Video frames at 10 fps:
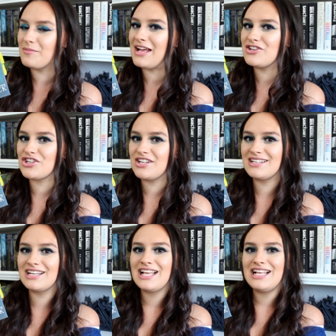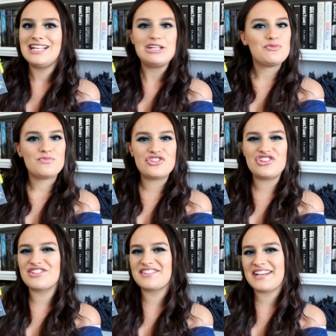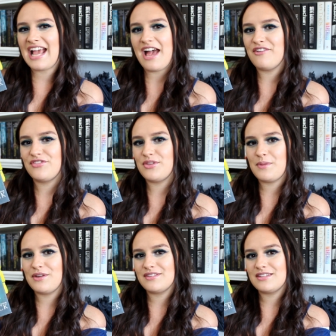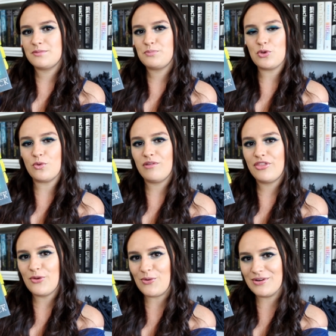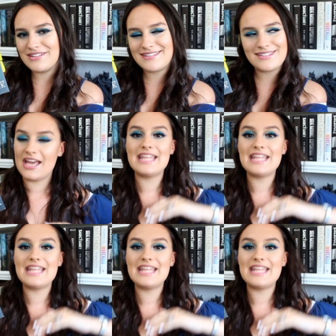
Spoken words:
imagine she doesn't have the most pure thoughts.